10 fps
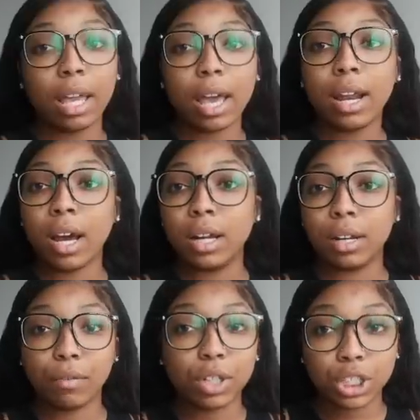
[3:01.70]
get a
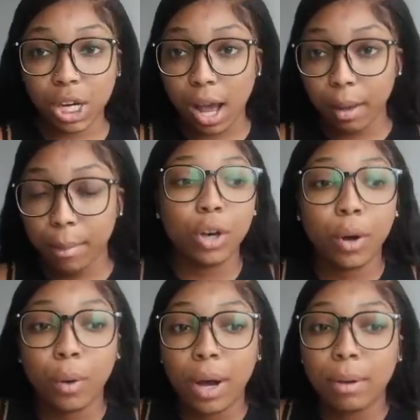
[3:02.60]
different job. So
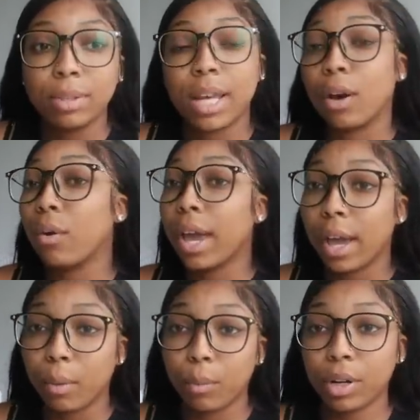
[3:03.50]
I was like,
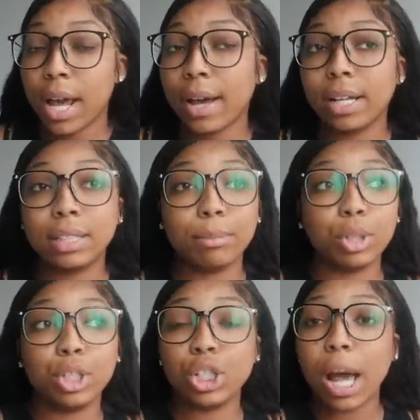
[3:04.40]
okay, well now I need to
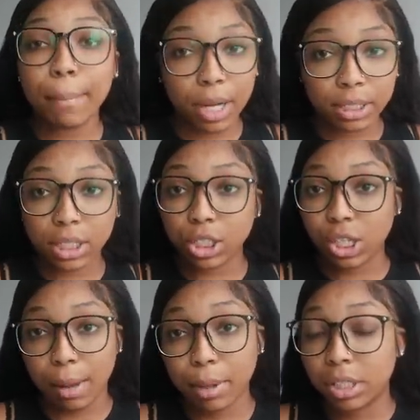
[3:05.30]
be job hunting,
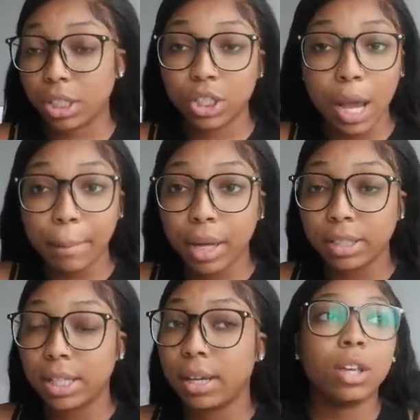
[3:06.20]
job hunting, job
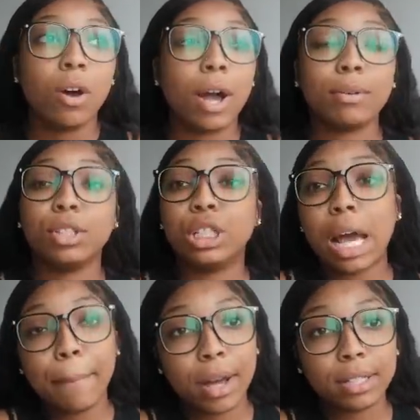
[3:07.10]
hunting. So I was
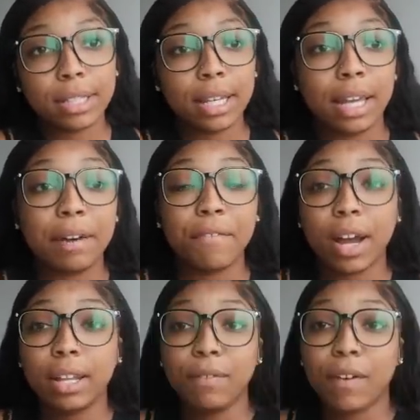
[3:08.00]
job hunting and I
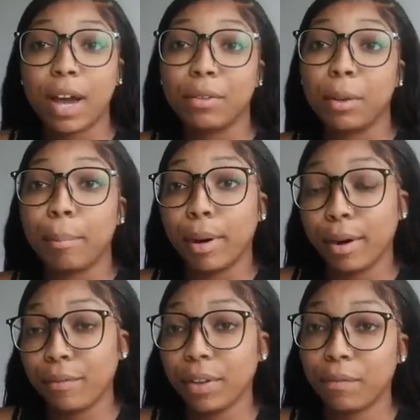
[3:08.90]
finally found the
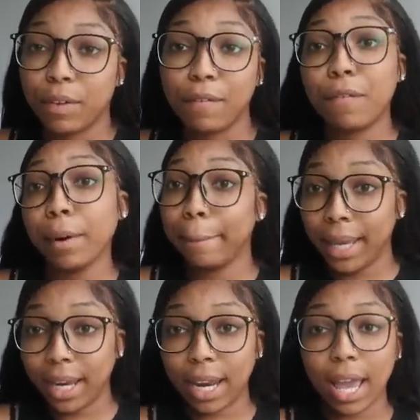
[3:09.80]
perfect fit for
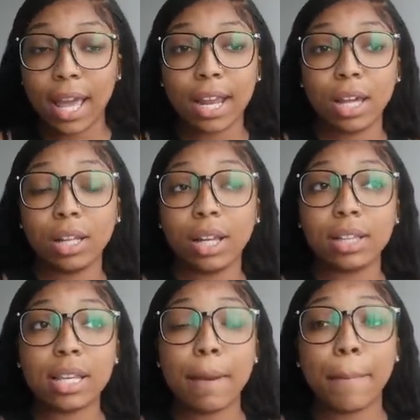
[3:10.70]
me and it
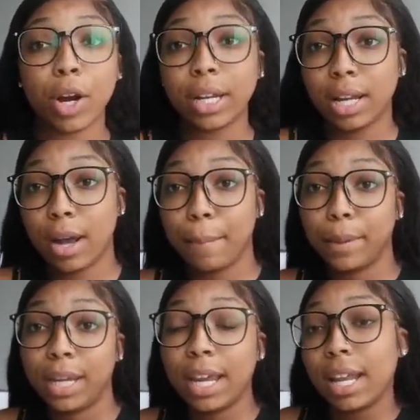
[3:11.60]
is a marketing
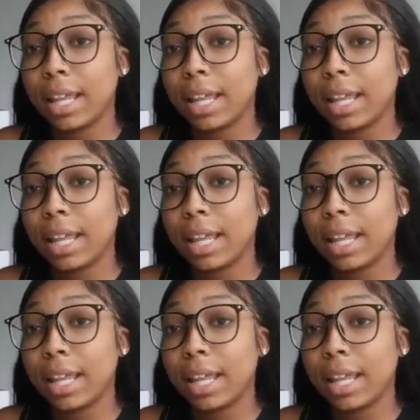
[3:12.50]
company in